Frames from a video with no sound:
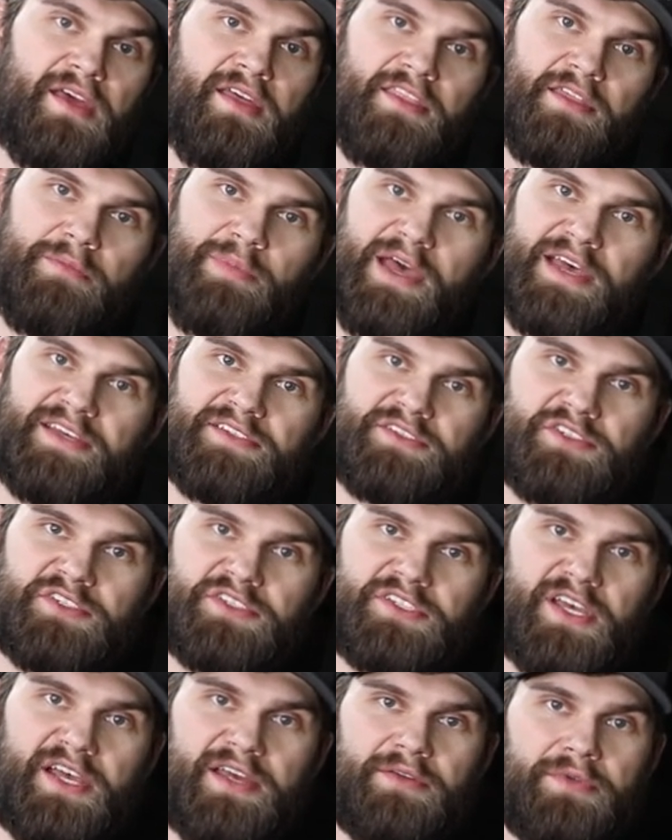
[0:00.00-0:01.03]
the passenger
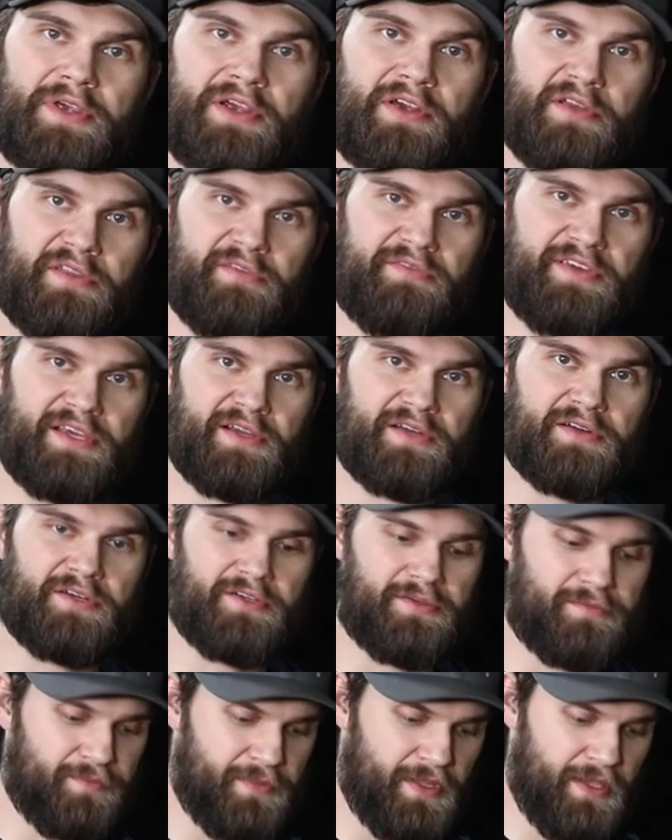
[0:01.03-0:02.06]
side rear of the vehicle.